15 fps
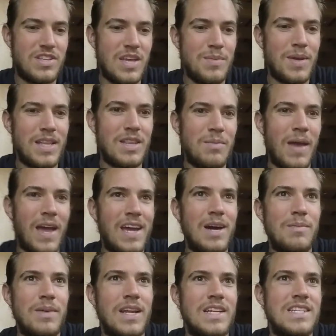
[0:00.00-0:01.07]
pick the bag
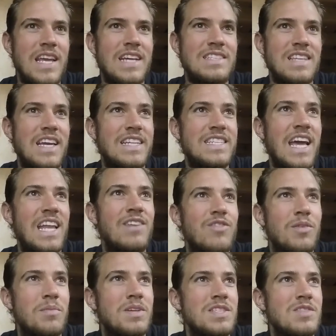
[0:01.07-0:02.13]
up and it takes like 10 of
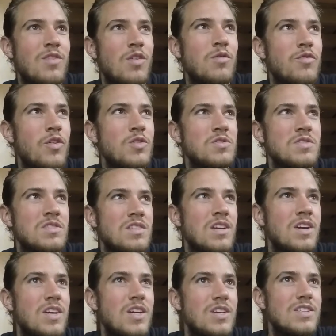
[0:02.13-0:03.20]
them because they're all frozen
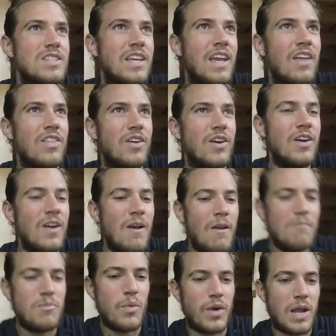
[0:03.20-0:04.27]
together.
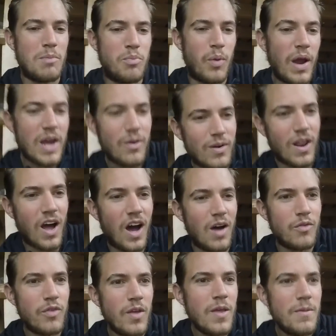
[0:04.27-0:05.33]
But when I break one
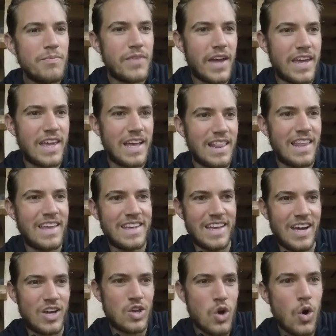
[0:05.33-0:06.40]
off, I get like
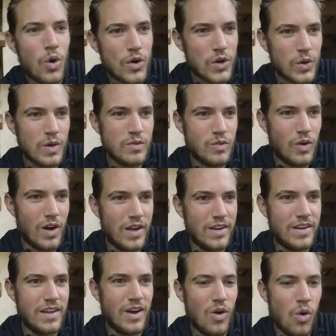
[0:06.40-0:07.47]
a quarter of
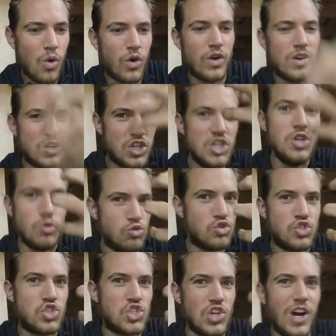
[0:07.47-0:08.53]
one or a
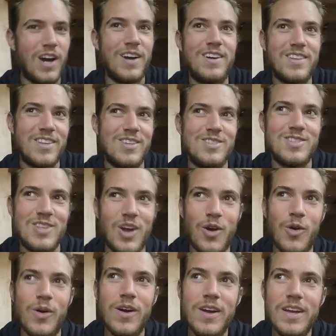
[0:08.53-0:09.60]
huge chunk. There's
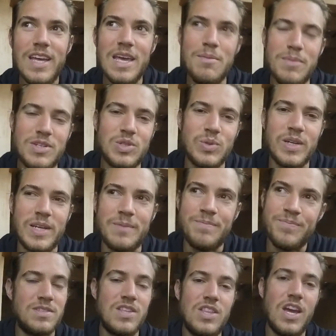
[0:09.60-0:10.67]
no in between.
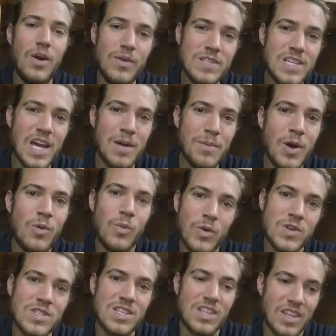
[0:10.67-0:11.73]
Because they always come out
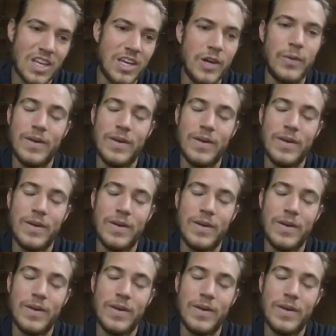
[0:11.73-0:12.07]
worse than they go